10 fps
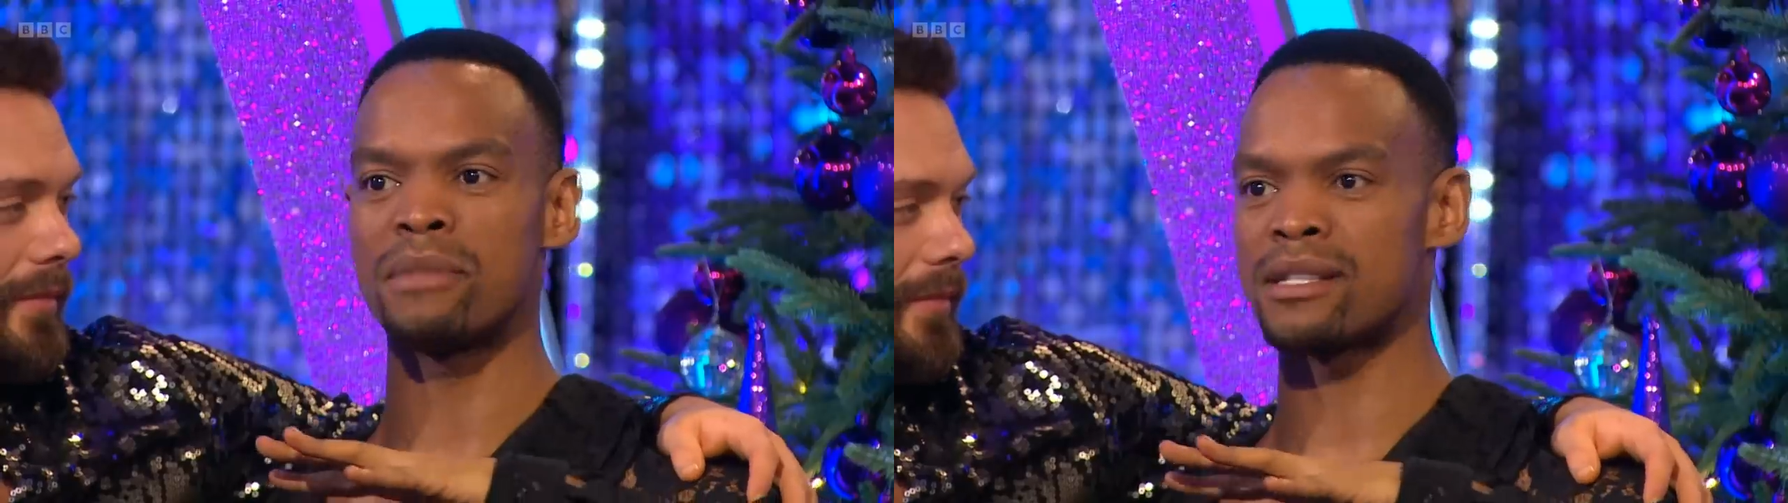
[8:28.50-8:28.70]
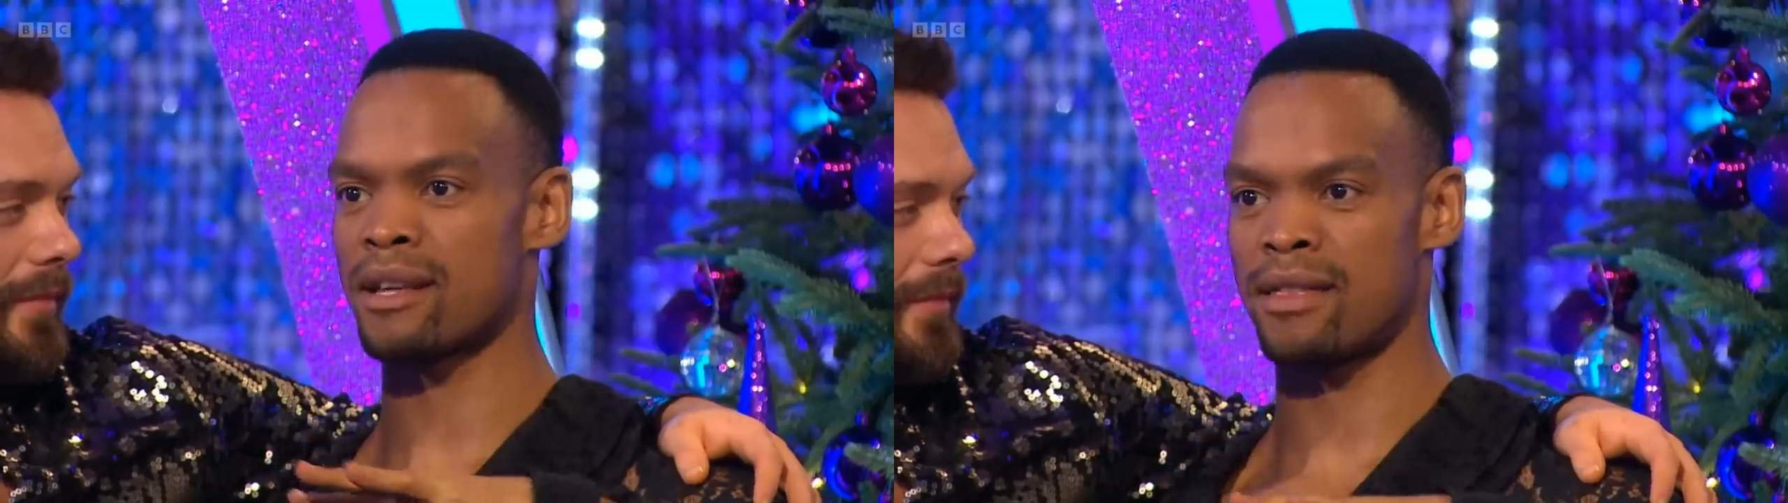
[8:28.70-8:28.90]

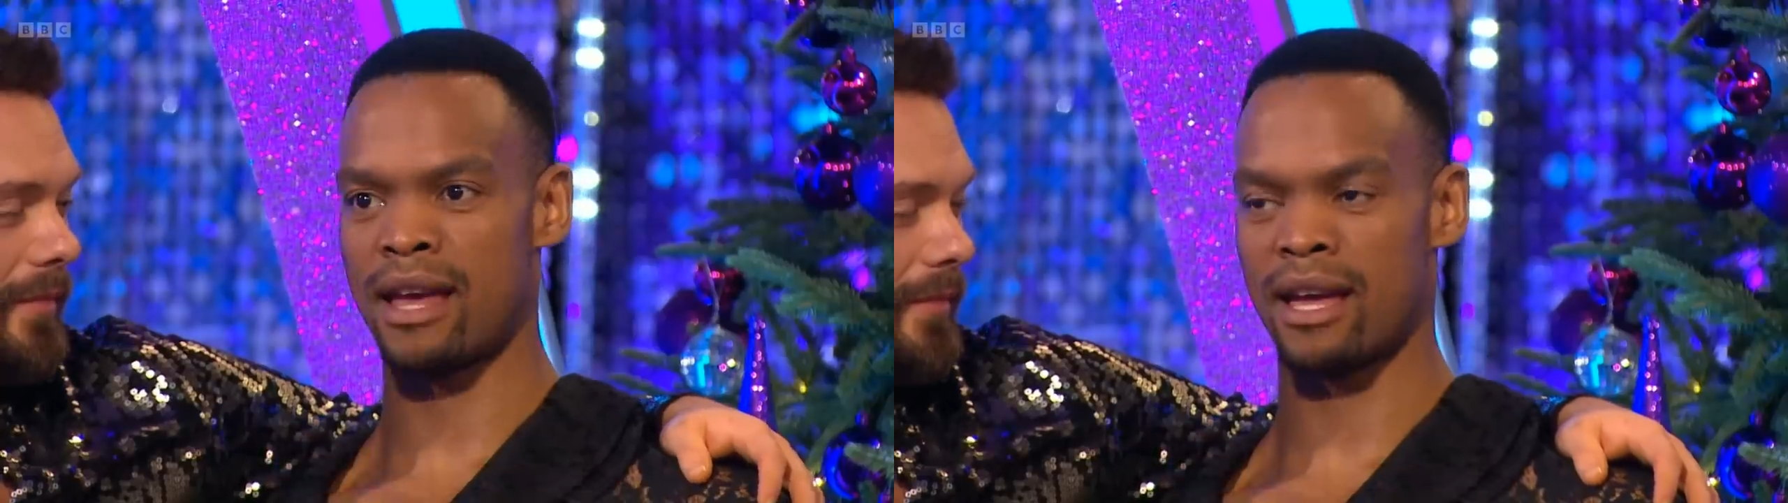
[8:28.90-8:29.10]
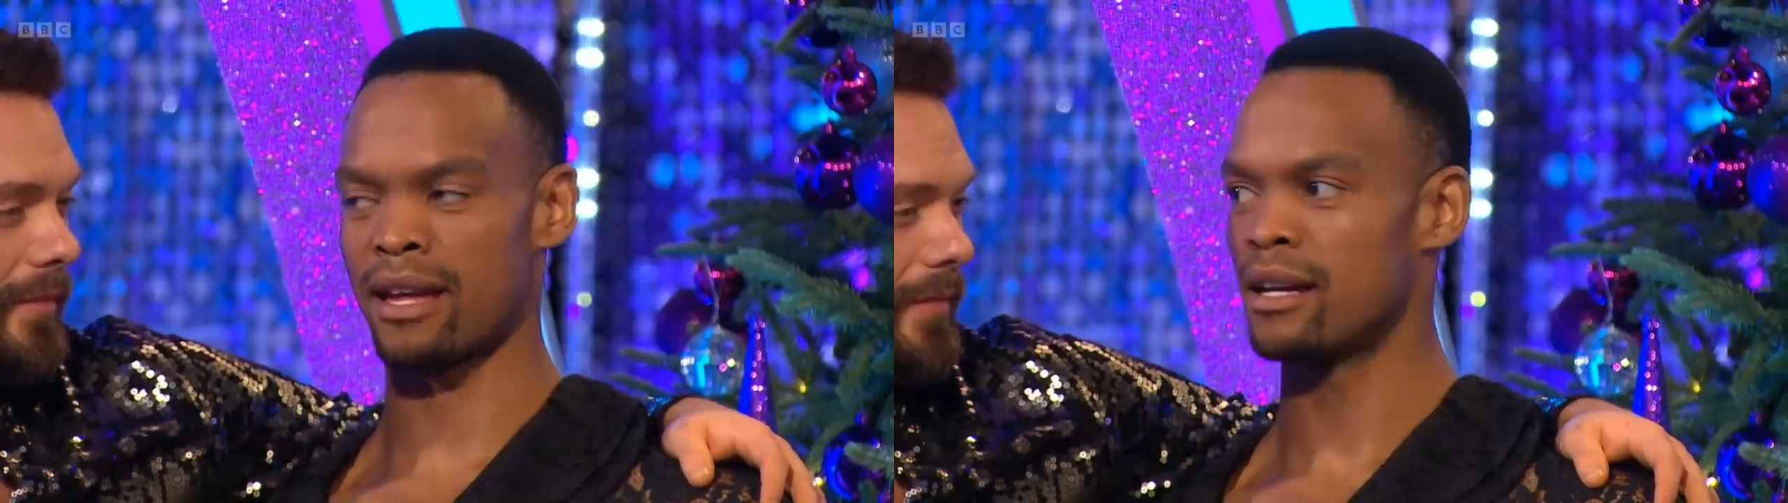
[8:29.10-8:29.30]
missed a
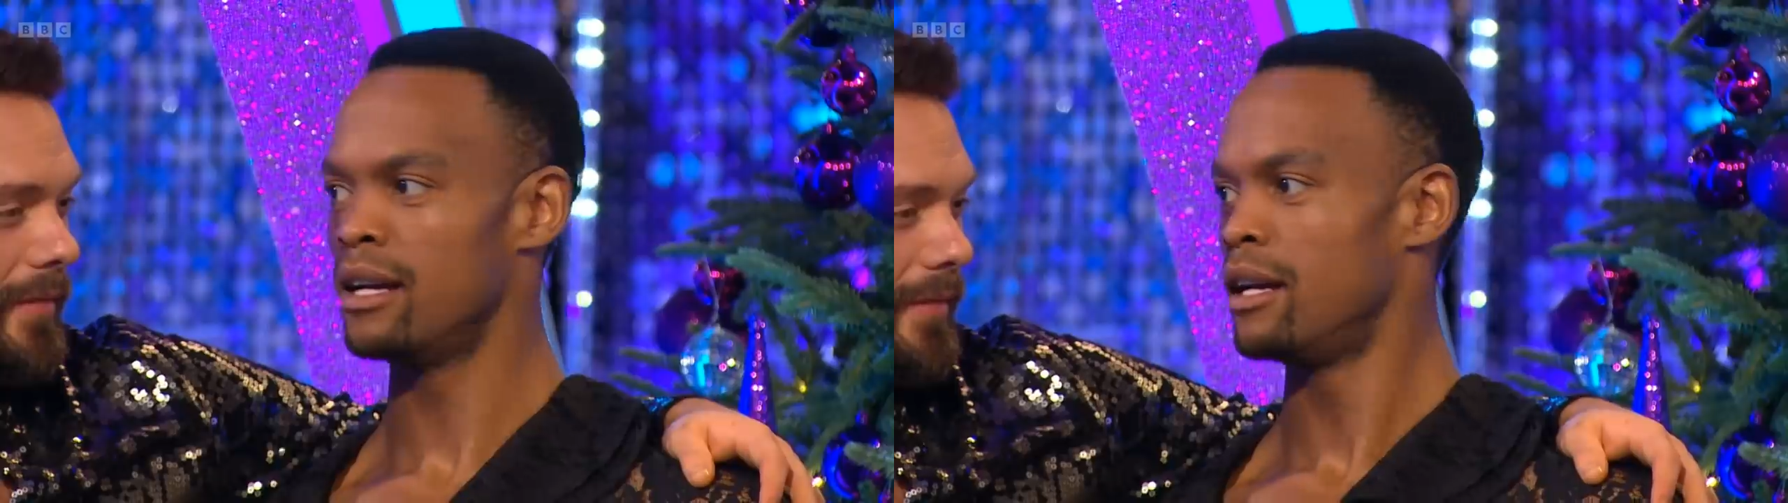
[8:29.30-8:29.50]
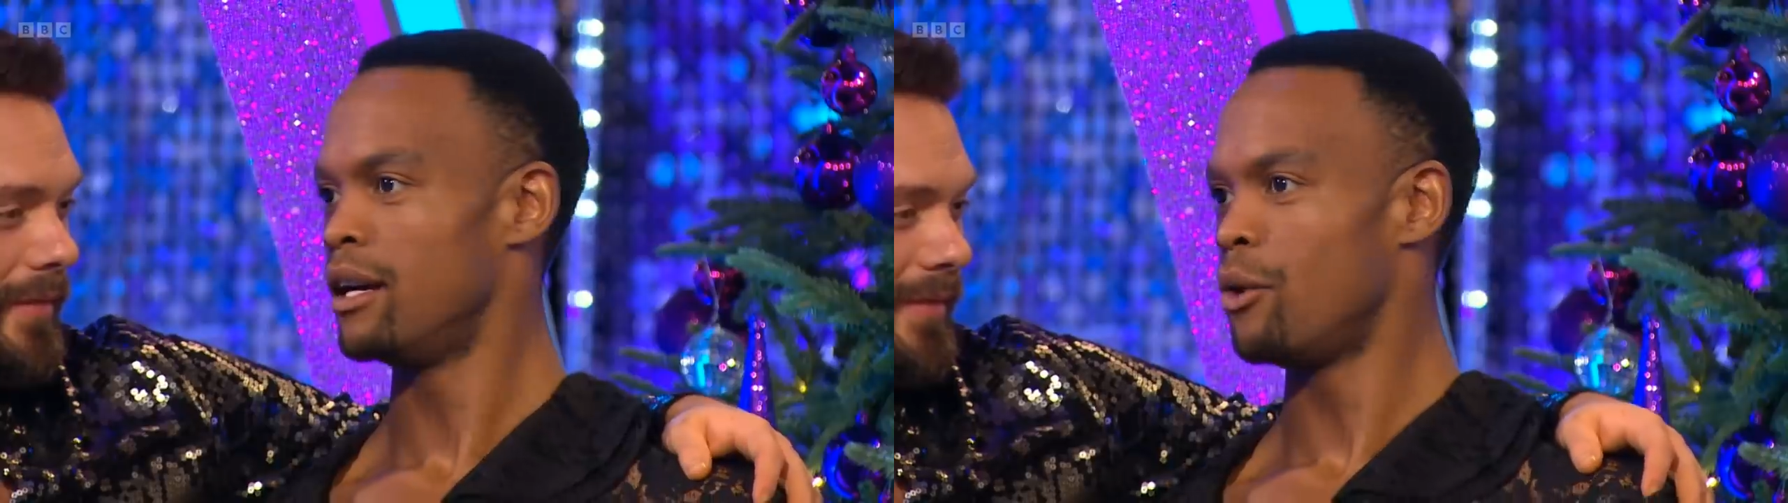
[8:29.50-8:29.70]
thing.
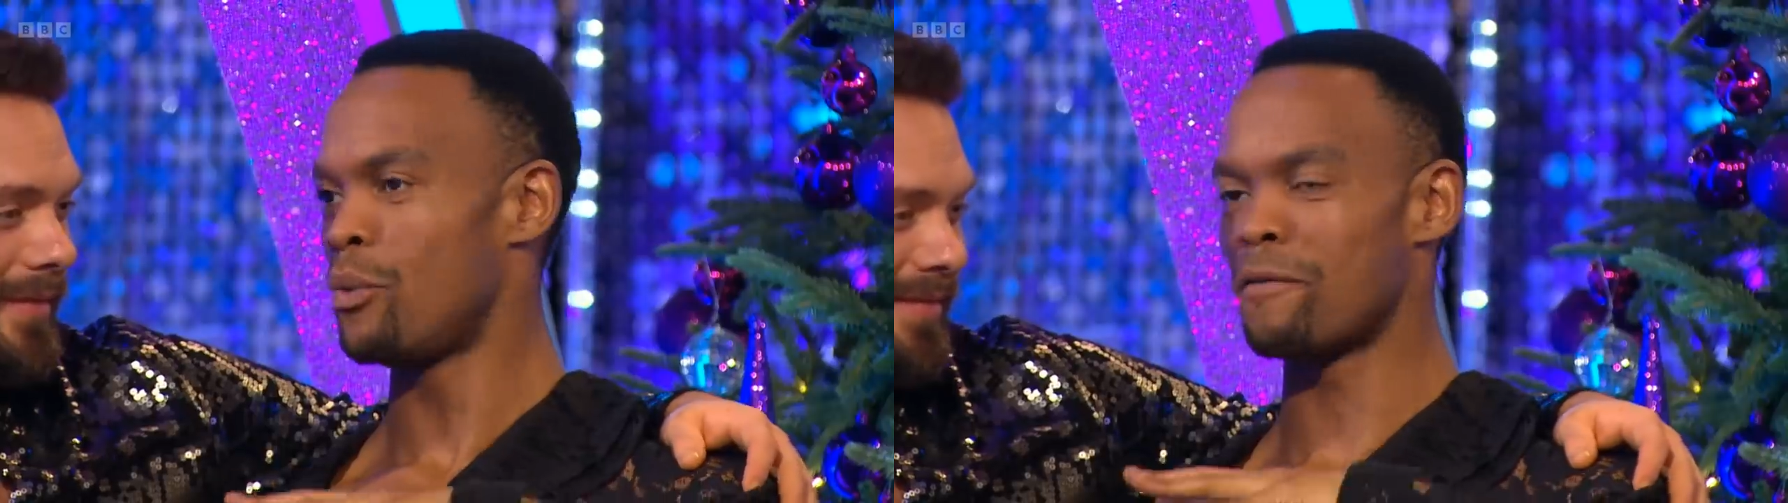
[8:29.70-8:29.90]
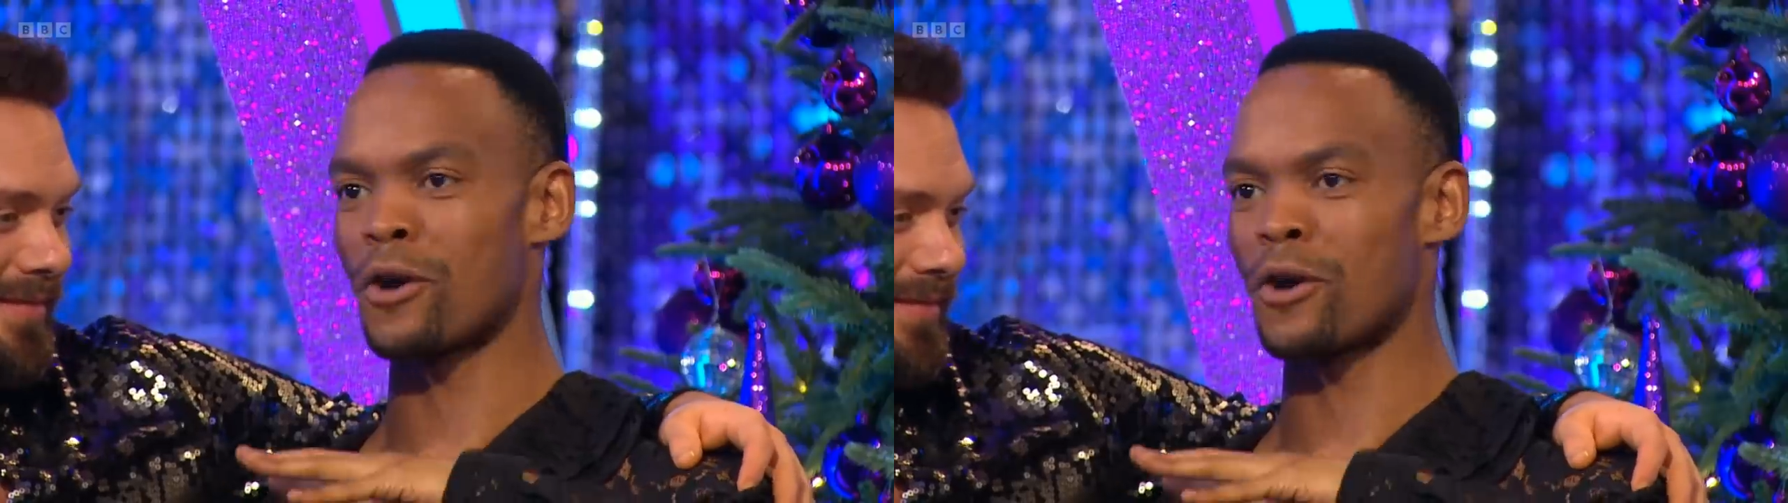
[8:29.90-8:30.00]
We've